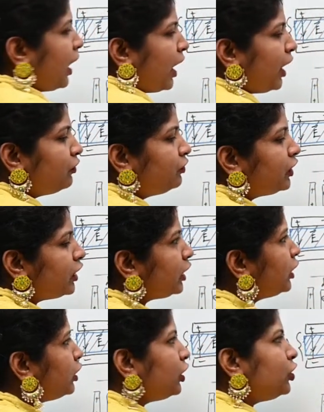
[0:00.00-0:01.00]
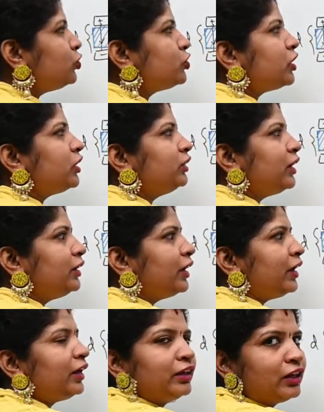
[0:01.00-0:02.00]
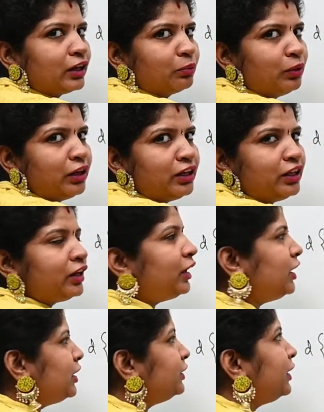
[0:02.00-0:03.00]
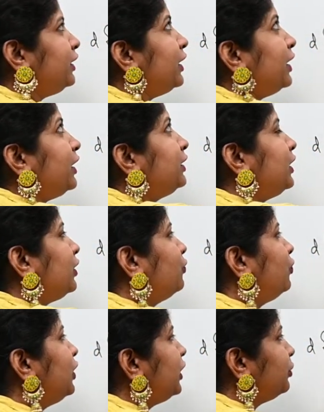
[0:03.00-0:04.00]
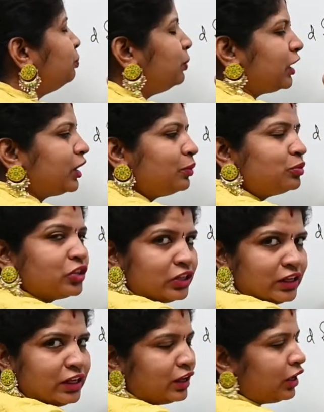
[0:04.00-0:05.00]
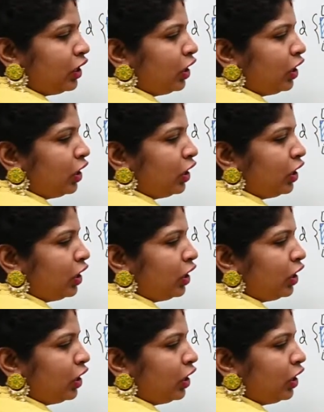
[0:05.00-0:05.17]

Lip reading: after introducing the dielectric material, the electric field becomes E.